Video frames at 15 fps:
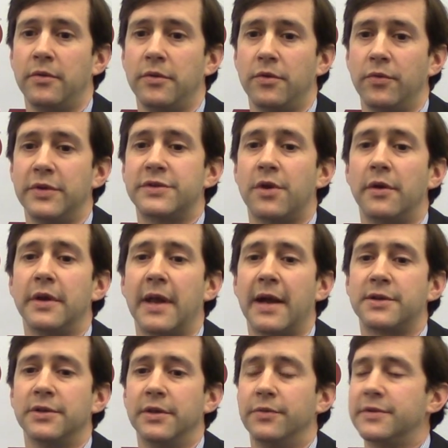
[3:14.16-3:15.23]
and we started
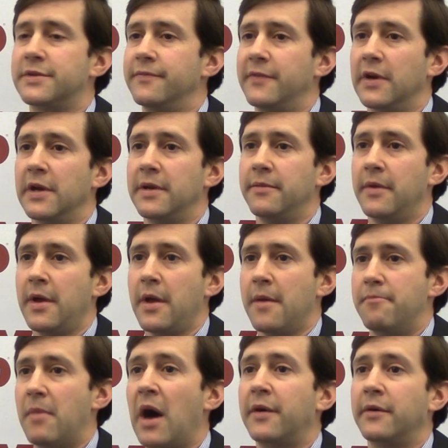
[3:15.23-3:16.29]
actually with some very
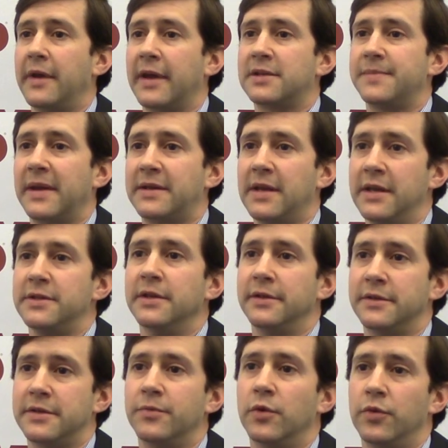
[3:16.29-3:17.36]
moderate
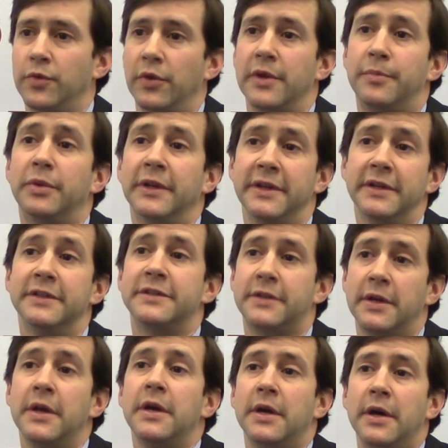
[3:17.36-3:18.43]
expectations and we're really
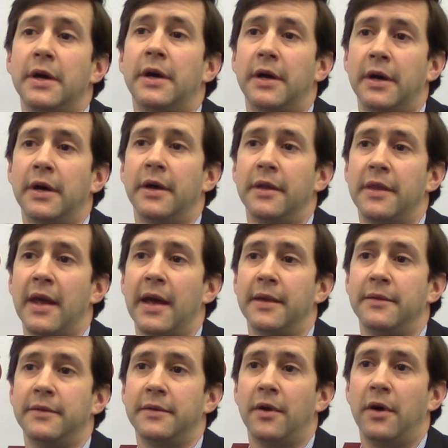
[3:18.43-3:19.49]
pleased uh,
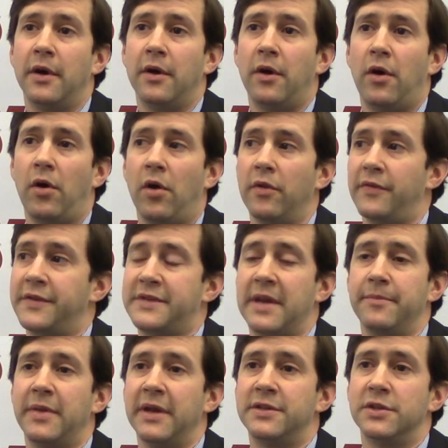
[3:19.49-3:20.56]
that uh, all the
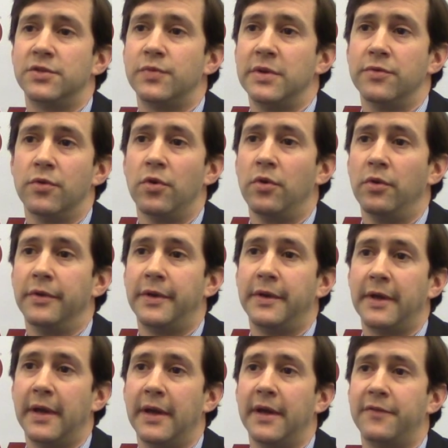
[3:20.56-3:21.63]
10 patients we enrolled
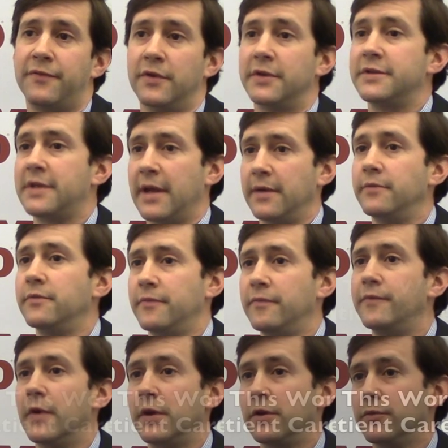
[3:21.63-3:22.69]
uh, at first had
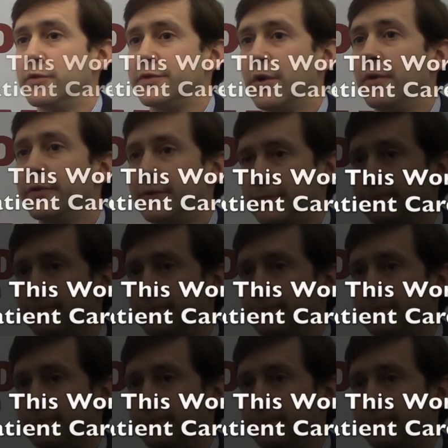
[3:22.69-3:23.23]
very good results.